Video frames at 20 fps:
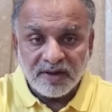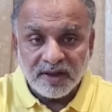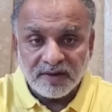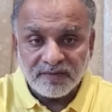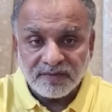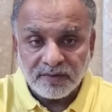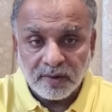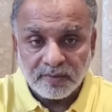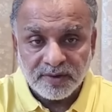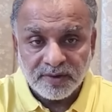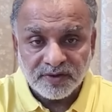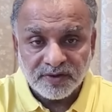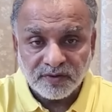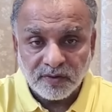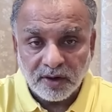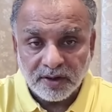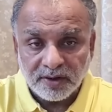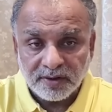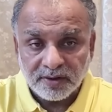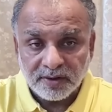from this
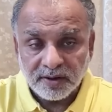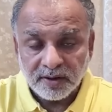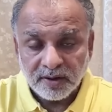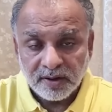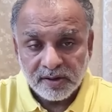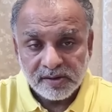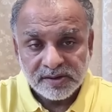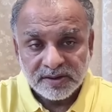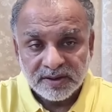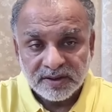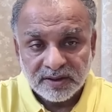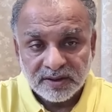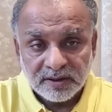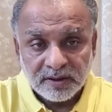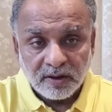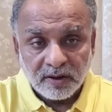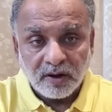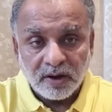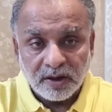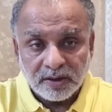what
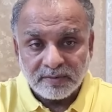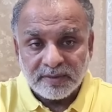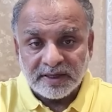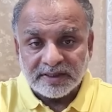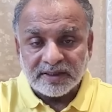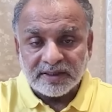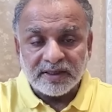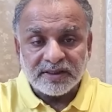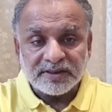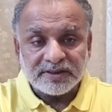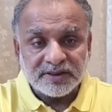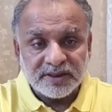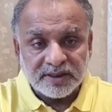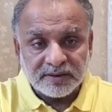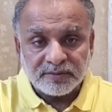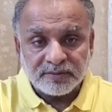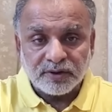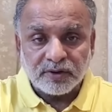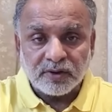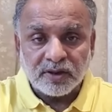all materialistic,
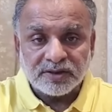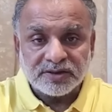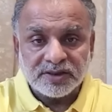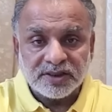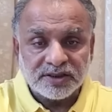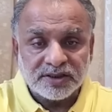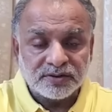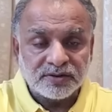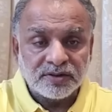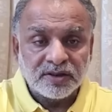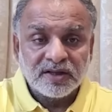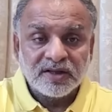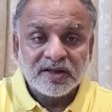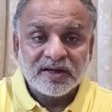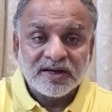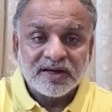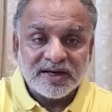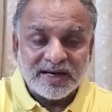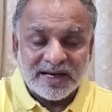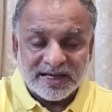because his
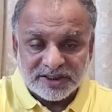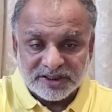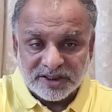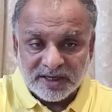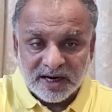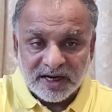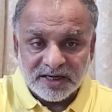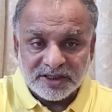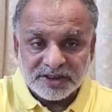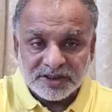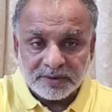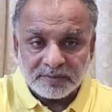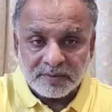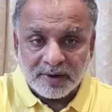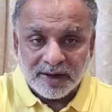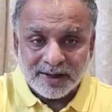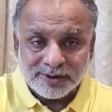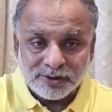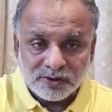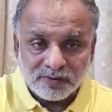lecturership
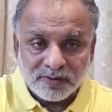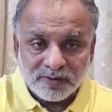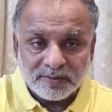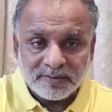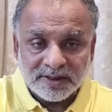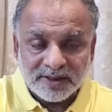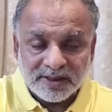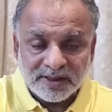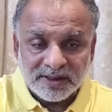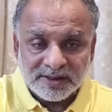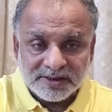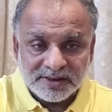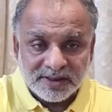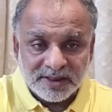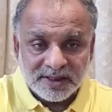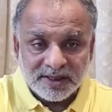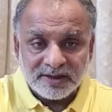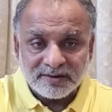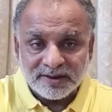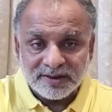also was materialistic.
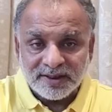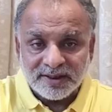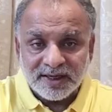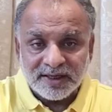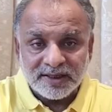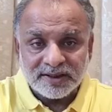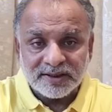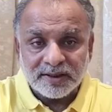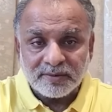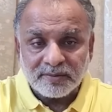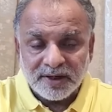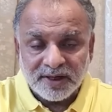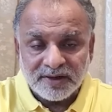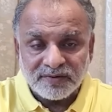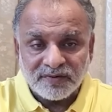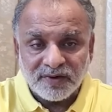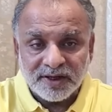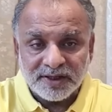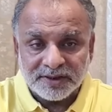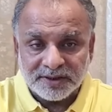He was getting the money
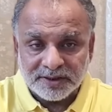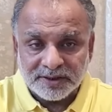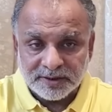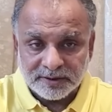for it.